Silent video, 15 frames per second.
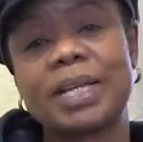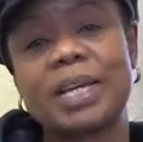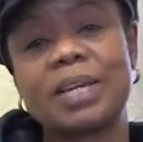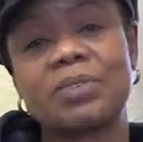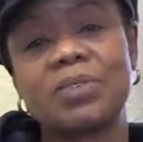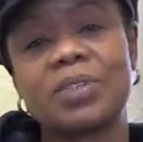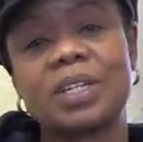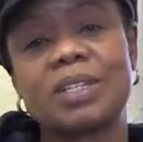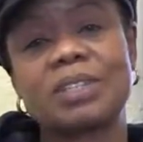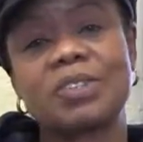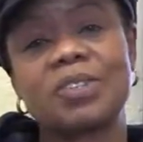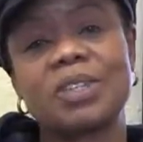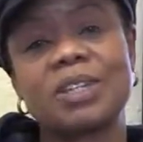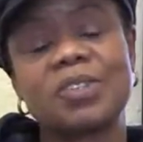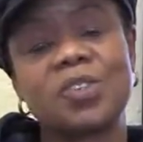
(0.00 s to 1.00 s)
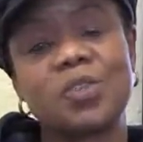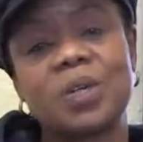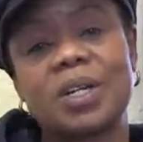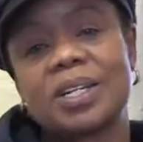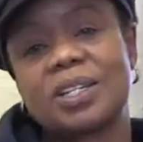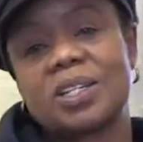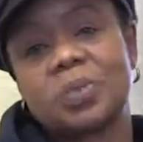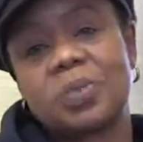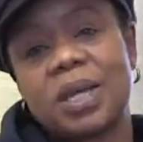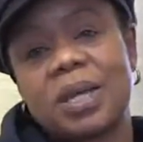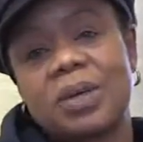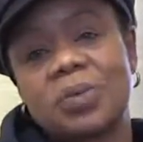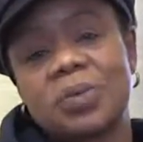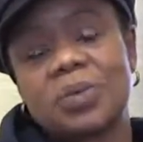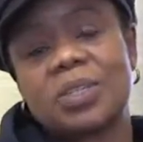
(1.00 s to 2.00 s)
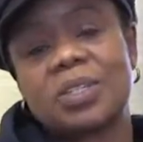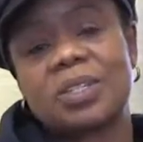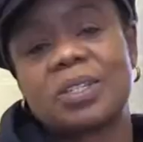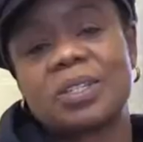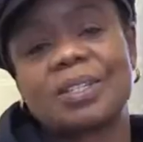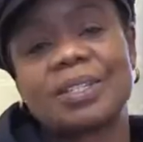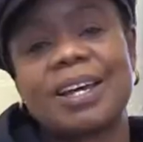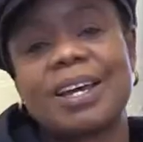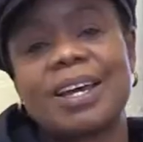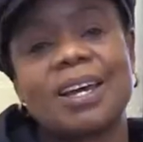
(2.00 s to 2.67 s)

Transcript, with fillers: life in Johannesburg, which is